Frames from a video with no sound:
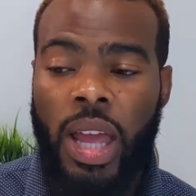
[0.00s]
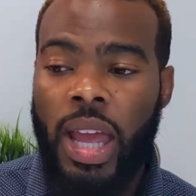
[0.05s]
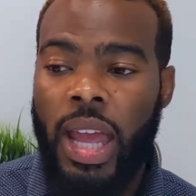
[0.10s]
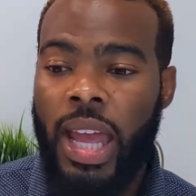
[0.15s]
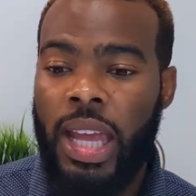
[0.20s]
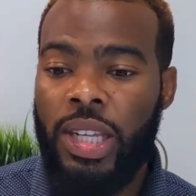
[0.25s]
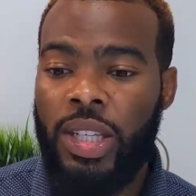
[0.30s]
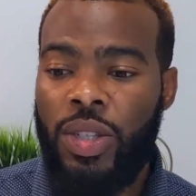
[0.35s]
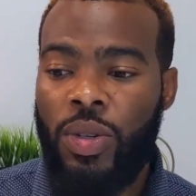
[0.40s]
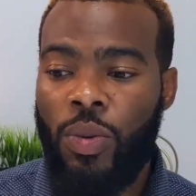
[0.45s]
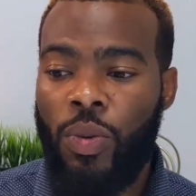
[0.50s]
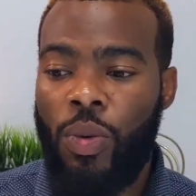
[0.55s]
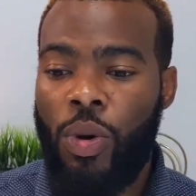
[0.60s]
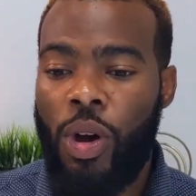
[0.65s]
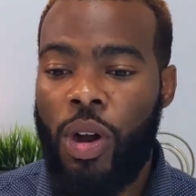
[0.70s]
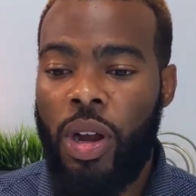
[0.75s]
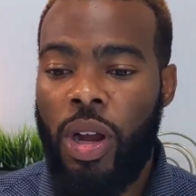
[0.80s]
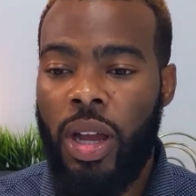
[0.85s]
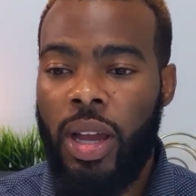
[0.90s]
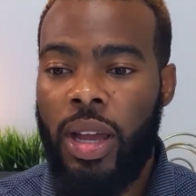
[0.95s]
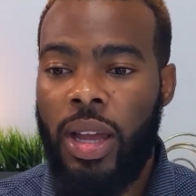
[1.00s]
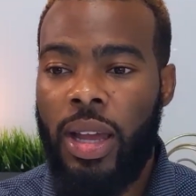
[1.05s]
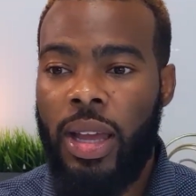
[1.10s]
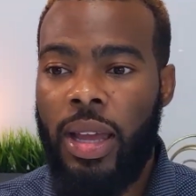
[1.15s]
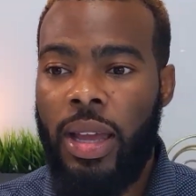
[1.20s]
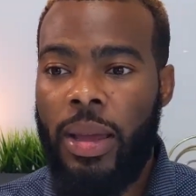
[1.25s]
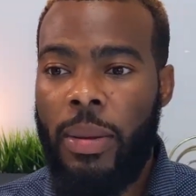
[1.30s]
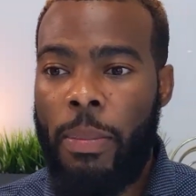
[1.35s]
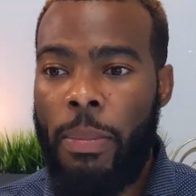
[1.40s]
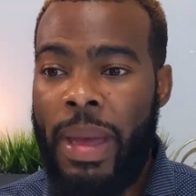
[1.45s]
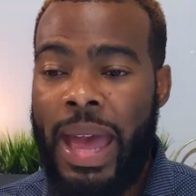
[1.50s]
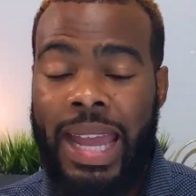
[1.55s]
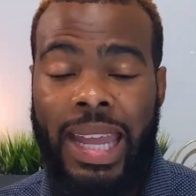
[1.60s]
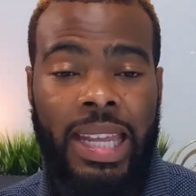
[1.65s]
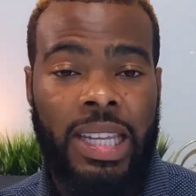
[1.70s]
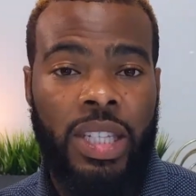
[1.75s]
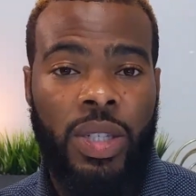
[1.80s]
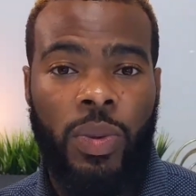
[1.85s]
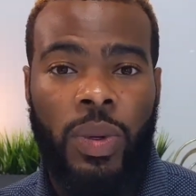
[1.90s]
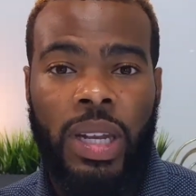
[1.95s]
and to walk back
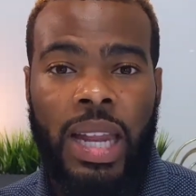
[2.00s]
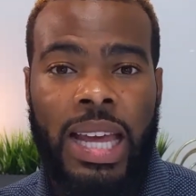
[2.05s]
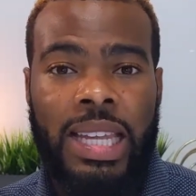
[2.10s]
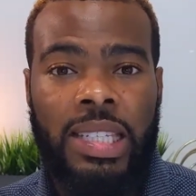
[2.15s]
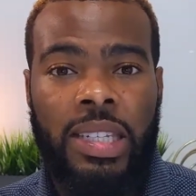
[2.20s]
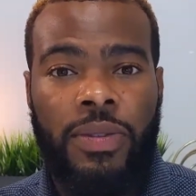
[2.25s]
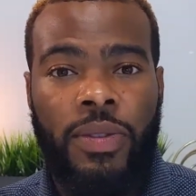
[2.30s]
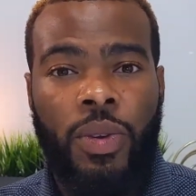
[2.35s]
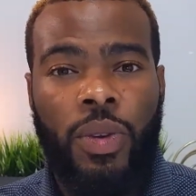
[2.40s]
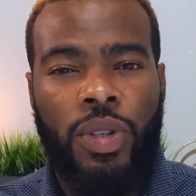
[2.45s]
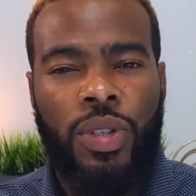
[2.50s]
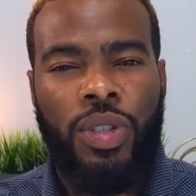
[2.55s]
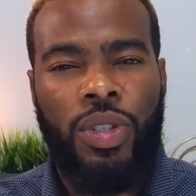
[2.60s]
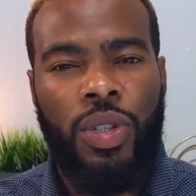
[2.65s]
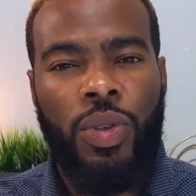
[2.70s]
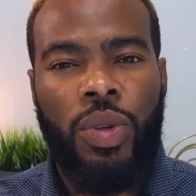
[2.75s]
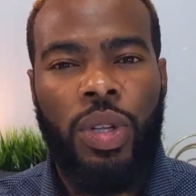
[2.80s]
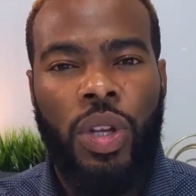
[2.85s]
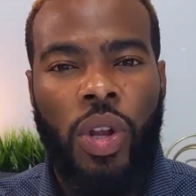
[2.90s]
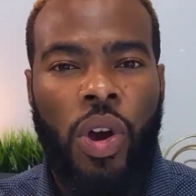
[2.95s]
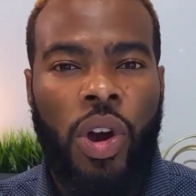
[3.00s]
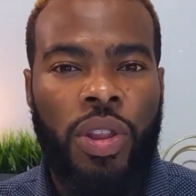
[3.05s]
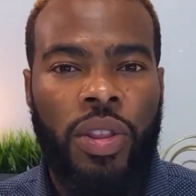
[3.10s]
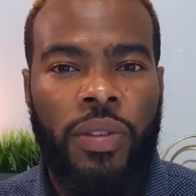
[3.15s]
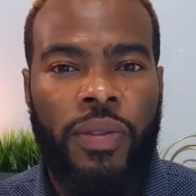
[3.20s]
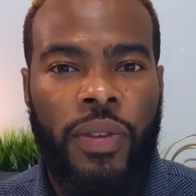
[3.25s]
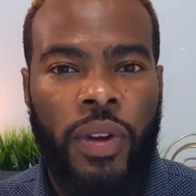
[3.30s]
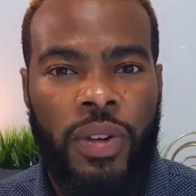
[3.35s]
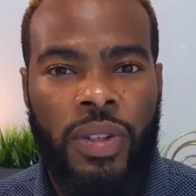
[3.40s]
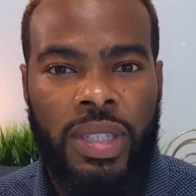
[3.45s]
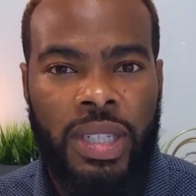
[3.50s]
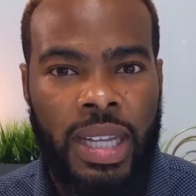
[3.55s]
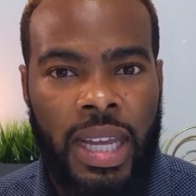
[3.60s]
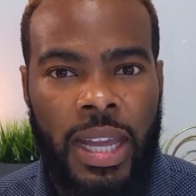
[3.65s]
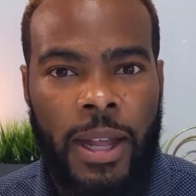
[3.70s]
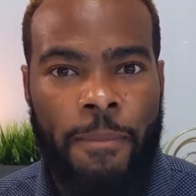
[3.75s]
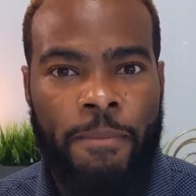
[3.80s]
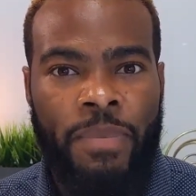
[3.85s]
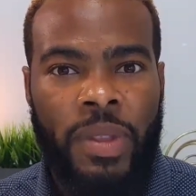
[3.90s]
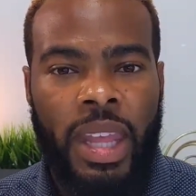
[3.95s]
into it as if you're a student on the first
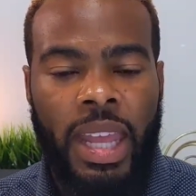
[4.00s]
day